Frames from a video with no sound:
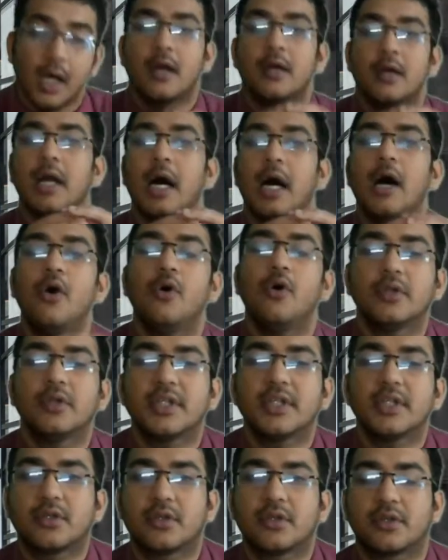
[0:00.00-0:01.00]
Now
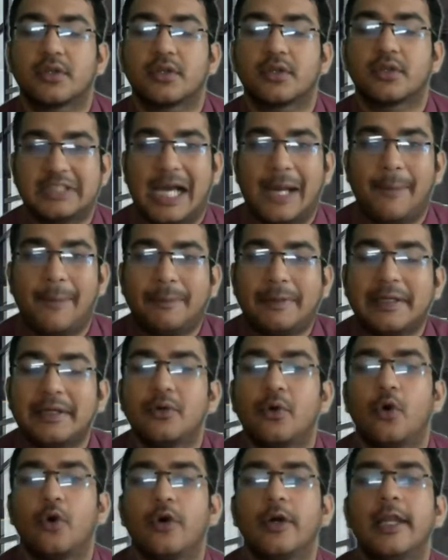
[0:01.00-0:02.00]
the
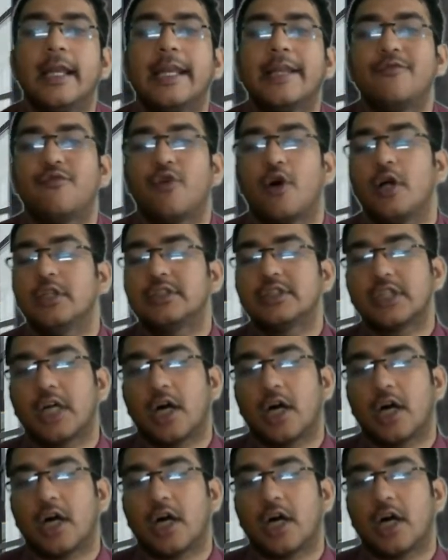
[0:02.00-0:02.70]
chapter only revolves